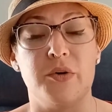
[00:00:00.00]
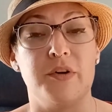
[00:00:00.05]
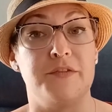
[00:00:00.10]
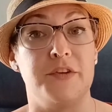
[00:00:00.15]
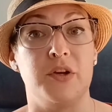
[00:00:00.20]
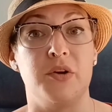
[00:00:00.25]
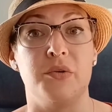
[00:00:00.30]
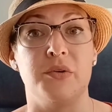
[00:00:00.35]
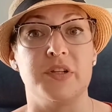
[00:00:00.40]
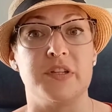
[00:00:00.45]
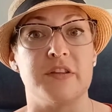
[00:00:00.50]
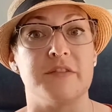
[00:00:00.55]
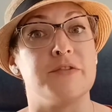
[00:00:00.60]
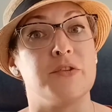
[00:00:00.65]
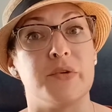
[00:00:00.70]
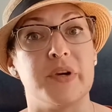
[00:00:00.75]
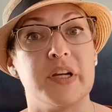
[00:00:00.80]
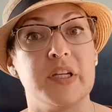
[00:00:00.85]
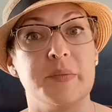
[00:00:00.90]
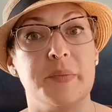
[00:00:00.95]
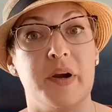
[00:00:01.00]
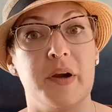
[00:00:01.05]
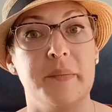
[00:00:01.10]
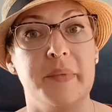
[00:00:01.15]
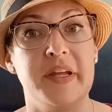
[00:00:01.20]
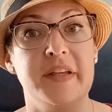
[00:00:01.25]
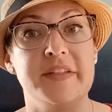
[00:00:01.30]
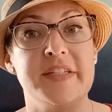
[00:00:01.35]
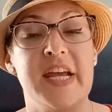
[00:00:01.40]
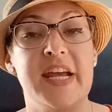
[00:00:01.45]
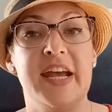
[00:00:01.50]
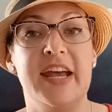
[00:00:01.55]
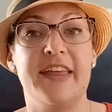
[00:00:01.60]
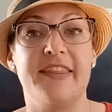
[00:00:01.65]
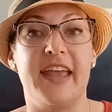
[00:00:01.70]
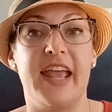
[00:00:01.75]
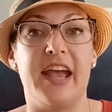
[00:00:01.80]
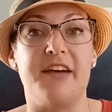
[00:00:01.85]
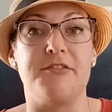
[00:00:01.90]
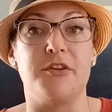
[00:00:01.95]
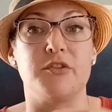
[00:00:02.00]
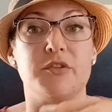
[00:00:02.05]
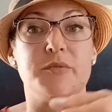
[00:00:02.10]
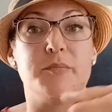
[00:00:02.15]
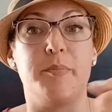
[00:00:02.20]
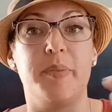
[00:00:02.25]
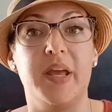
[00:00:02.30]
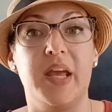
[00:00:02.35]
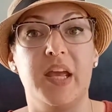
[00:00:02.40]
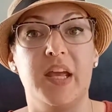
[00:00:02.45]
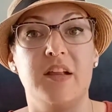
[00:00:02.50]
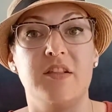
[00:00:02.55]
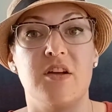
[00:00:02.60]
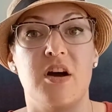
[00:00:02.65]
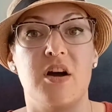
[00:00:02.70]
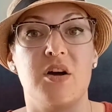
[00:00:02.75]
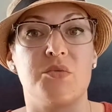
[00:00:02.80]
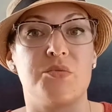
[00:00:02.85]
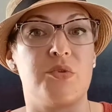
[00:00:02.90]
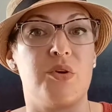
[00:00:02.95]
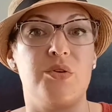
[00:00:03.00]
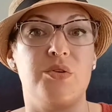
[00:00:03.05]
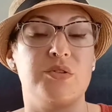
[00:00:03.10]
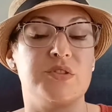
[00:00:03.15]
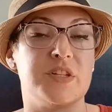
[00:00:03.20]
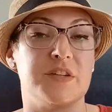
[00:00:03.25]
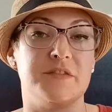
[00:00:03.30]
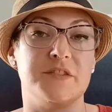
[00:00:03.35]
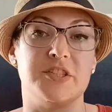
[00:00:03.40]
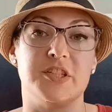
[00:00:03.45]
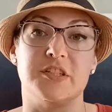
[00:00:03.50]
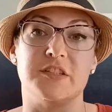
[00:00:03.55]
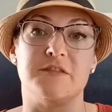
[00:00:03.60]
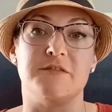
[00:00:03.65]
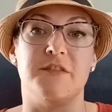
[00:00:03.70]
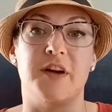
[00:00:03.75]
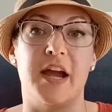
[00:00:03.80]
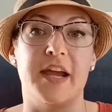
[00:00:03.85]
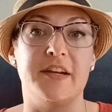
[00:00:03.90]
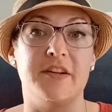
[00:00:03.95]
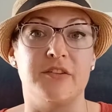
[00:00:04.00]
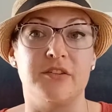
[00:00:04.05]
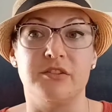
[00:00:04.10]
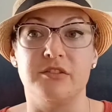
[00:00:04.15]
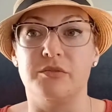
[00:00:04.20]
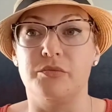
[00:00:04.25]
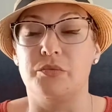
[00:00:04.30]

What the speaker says: If you go into the flooring department, they have those big long rolls of just vinyl,